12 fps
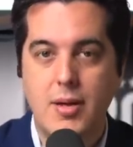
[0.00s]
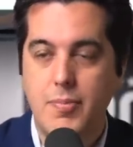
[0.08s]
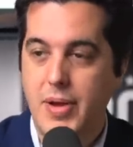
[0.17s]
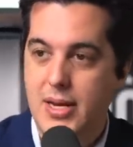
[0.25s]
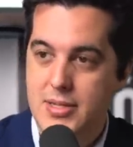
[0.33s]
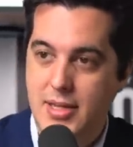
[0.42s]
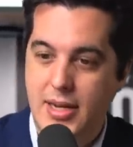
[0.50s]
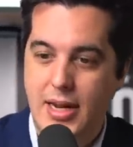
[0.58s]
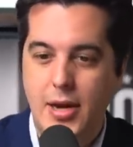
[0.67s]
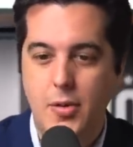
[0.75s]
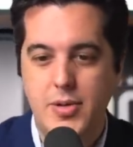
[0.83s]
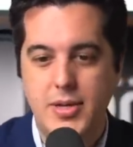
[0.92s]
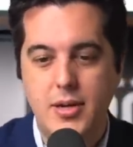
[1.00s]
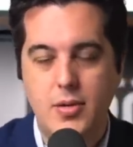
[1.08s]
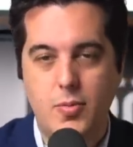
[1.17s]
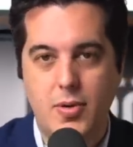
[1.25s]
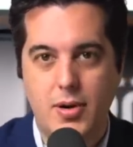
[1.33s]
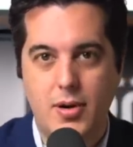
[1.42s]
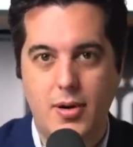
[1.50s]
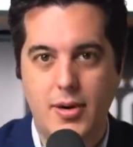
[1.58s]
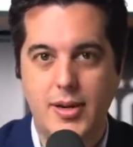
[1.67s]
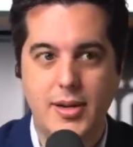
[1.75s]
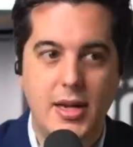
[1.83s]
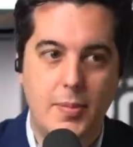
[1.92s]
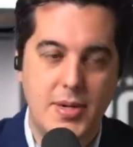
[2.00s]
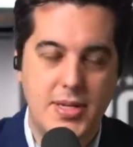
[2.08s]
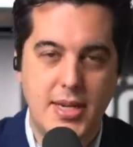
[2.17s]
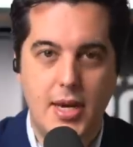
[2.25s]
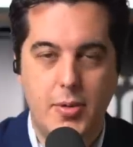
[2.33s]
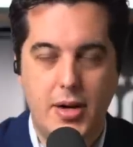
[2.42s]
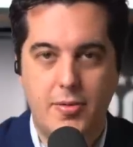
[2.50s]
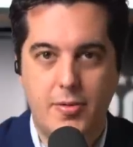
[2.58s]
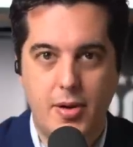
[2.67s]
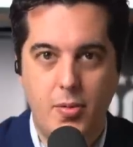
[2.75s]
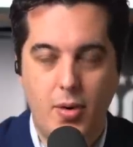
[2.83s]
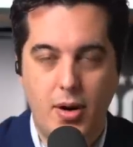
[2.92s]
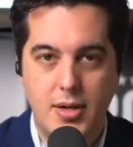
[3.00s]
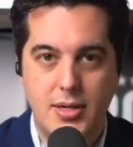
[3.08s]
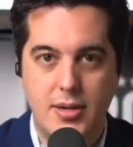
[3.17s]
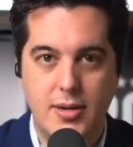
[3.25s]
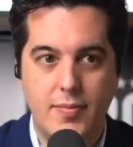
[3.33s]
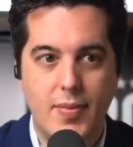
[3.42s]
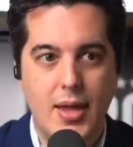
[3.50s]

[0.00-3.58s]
because the guy who didn't work hard could come and take whatever he wanted.